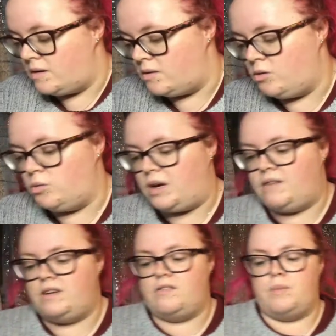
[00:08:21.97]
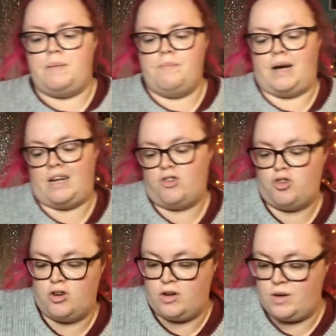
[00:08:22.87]
we have another pin badge,
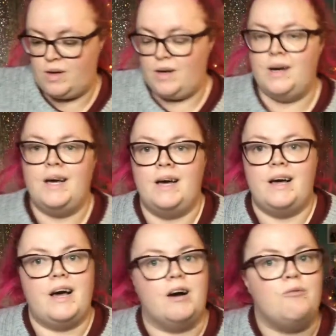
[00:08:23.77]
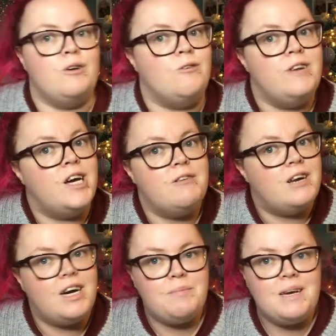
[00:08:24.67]
and we all know I
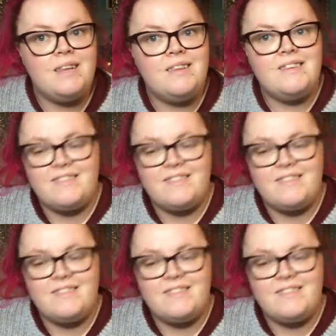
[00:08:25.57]
like pins.